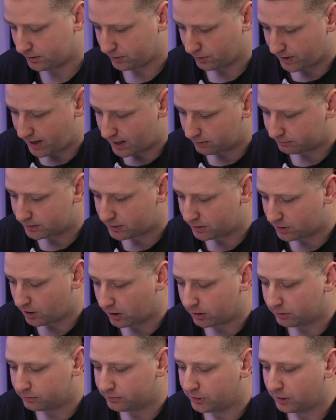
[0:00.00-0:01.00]
So now let's
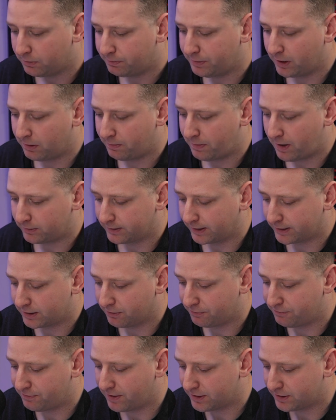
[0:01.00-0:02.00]
talk a little bit about like
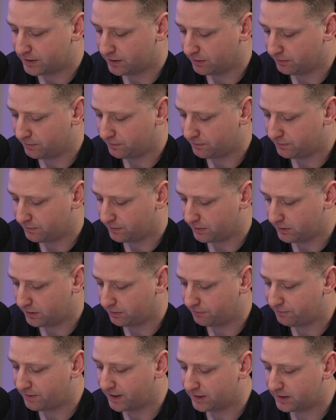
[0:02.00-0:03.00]
defenses
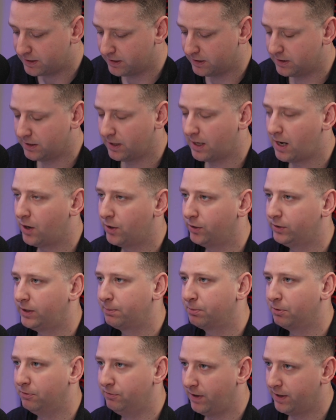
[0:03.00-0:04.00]
and how to
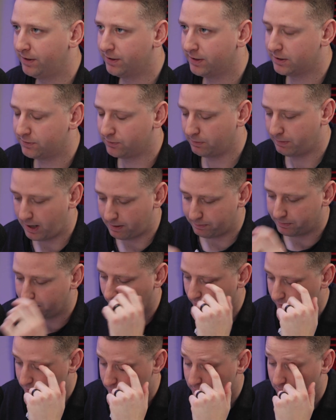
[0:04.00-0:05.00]
like prevent this from happening.